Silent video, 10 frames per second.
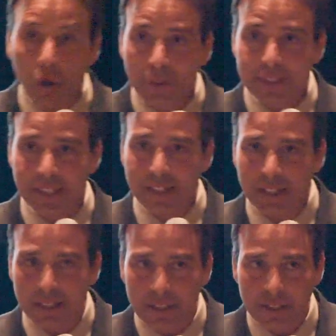lower
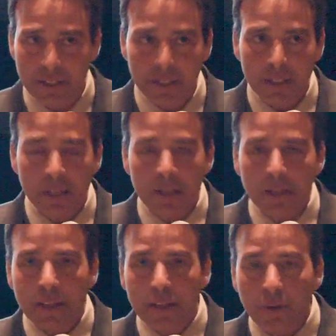deadline.
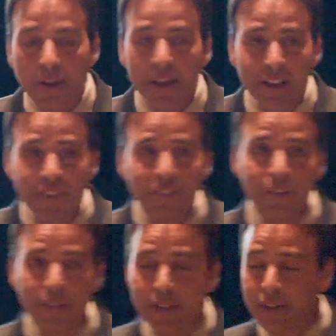So
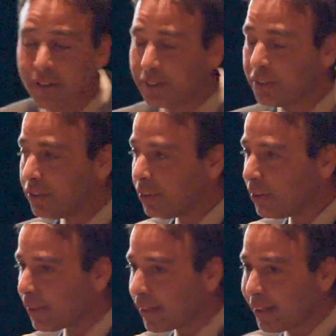if you start to
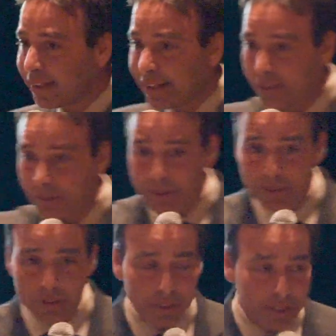do this, and that's where
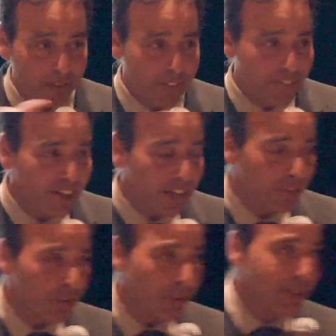on the sheet are the 5